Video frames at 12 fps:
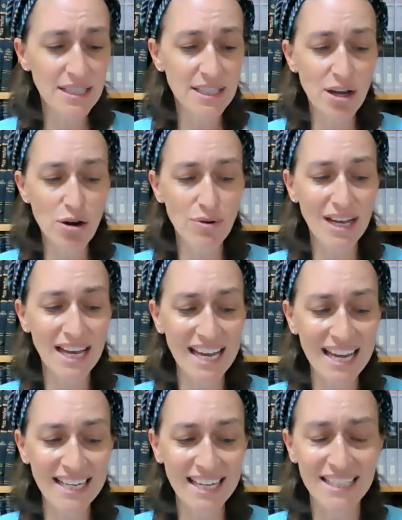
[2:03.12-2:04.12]
So
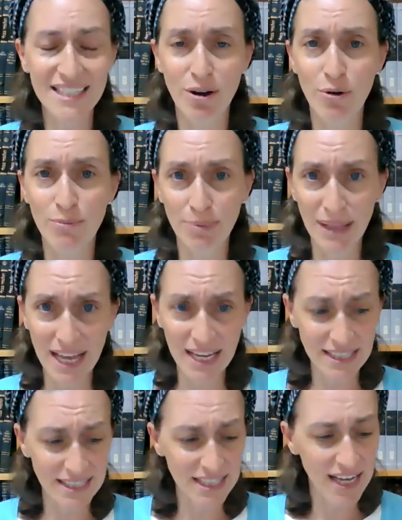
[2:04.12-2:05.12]
in its own
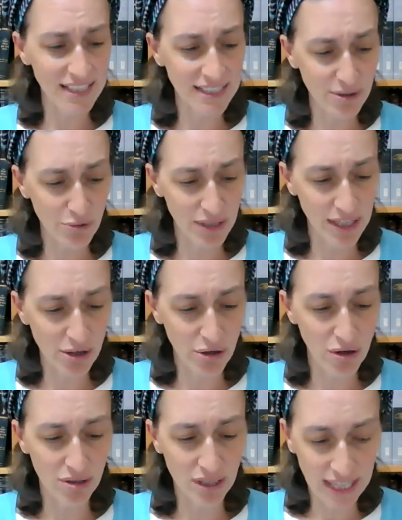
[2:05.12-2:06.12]
place, Asur
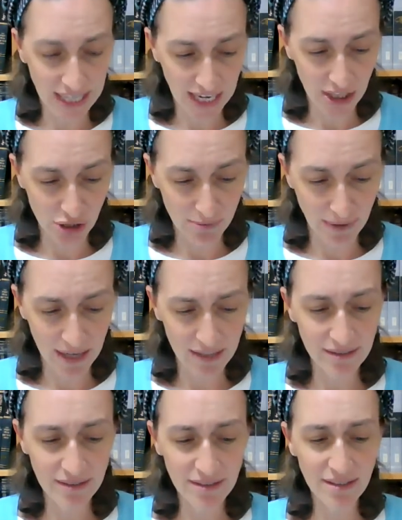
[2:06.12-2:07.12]
Likot Chiyat Shema.
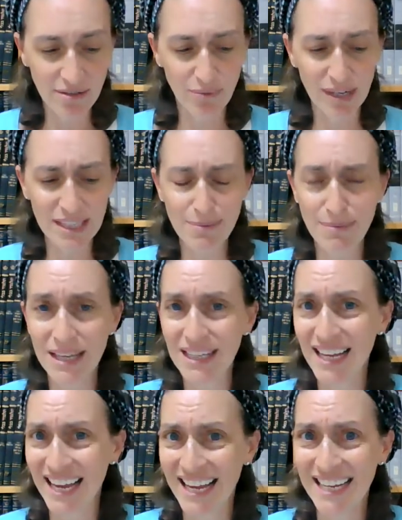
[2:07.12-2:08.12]
So what does it
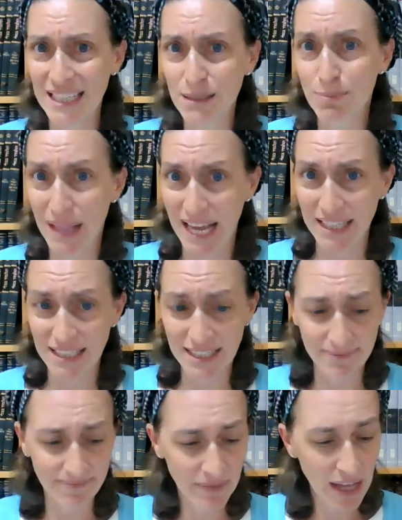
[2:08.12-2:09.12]
mean in its
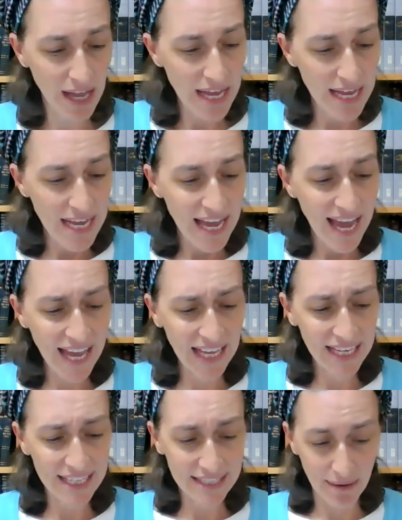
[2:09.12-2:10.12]
place?
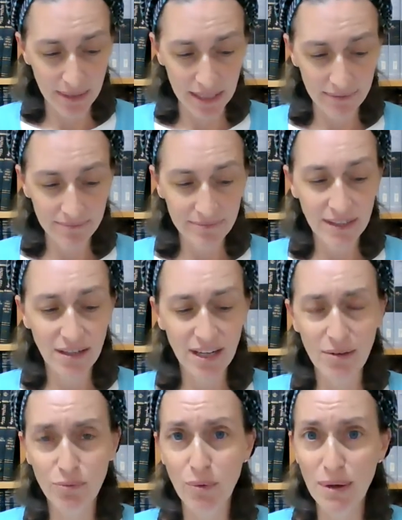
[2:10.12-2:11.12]
Hechidami.
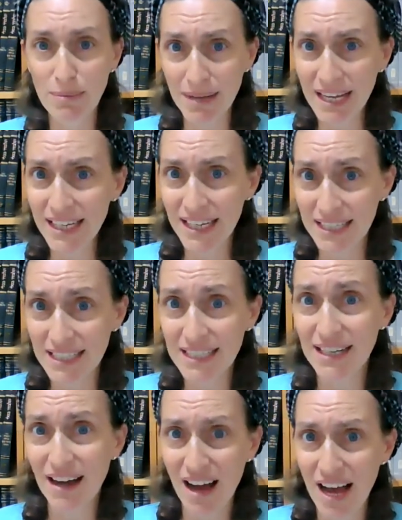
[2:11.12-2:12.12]
Okay, what we mean is
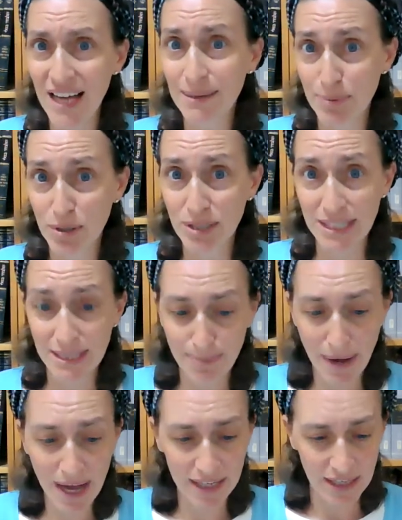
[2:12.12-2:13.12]
on a person's
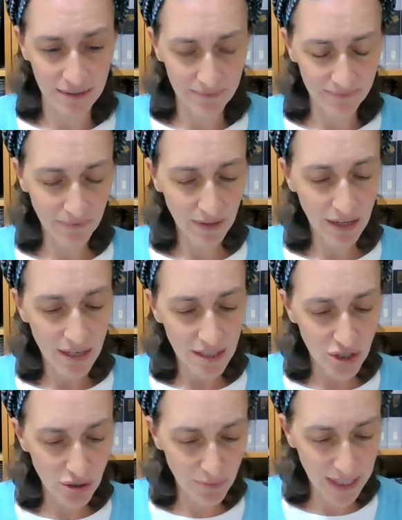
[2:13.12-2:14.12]
body.
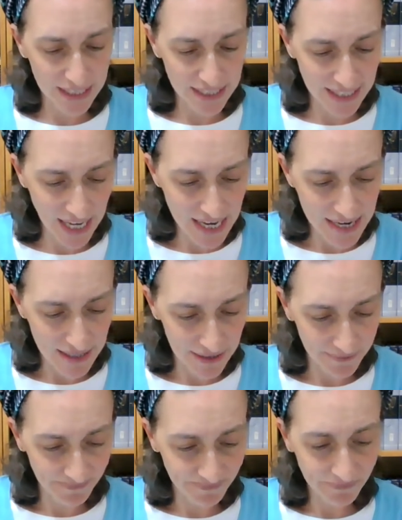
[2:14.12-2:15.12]
So we're going to say
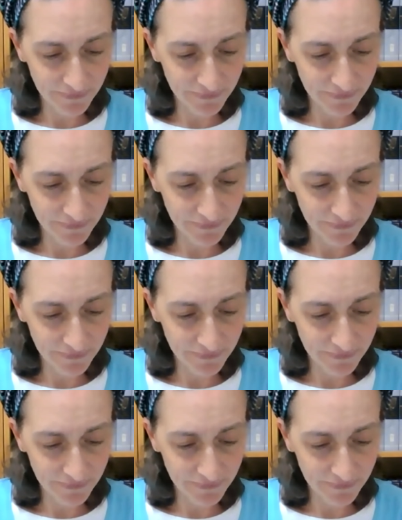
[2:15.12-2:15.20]
here